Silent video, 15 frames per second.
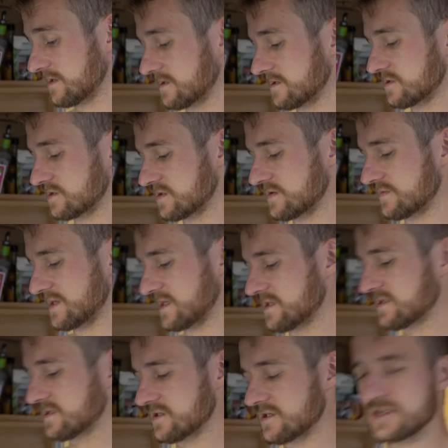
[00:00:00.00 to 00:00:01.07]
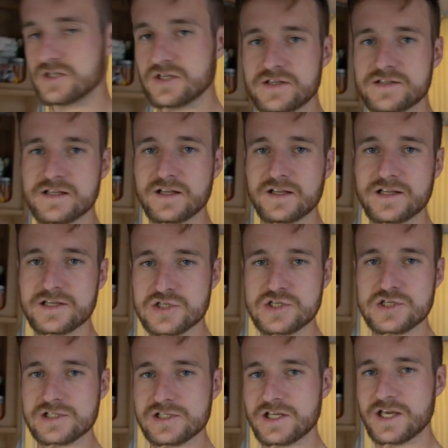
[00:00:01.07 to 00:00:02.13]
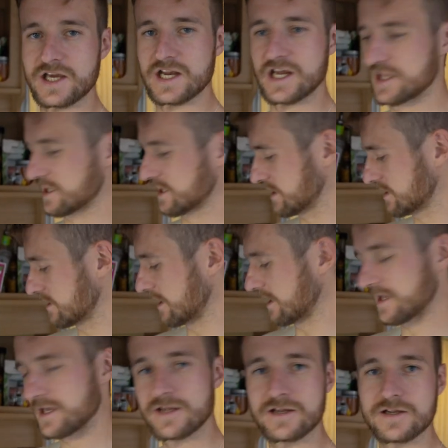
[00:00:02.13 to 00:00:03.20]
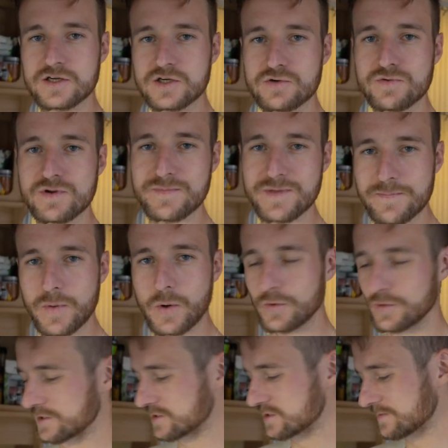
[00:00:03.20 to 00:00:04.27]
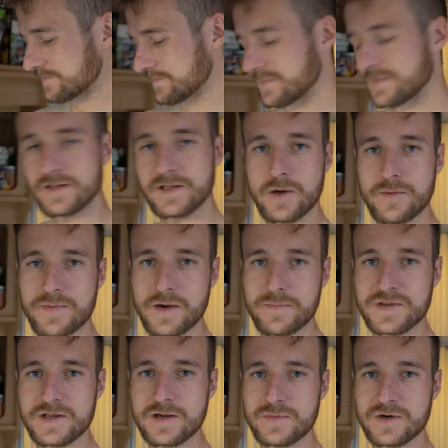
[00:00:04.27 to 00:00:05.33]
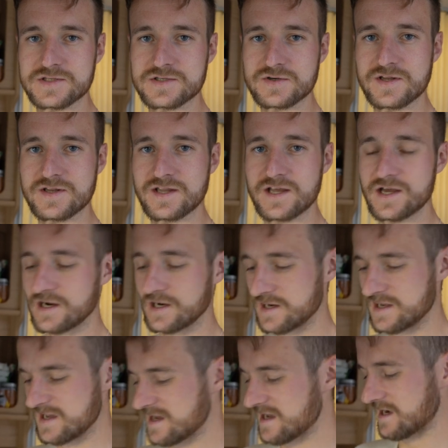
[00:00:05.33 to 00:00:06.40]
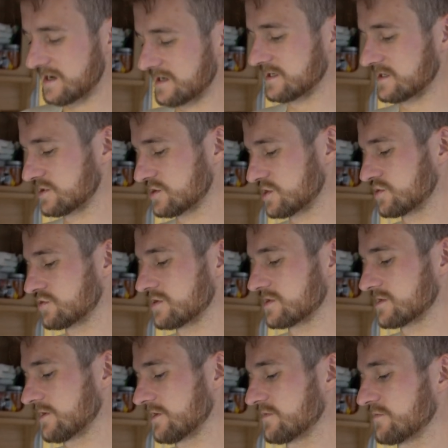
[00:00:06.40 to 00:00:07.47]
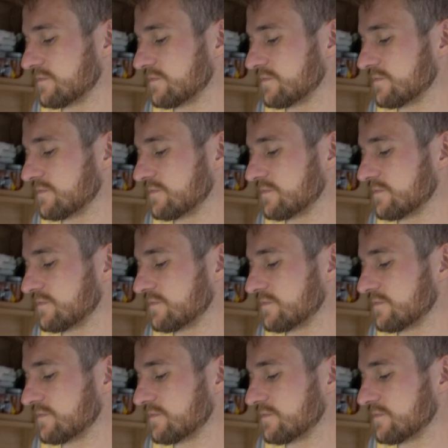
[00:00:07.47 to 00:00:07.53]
and it just makes such a deliciously kind of thick, creamy porridge. A little bit of peanut butter in there and then just drizzle it in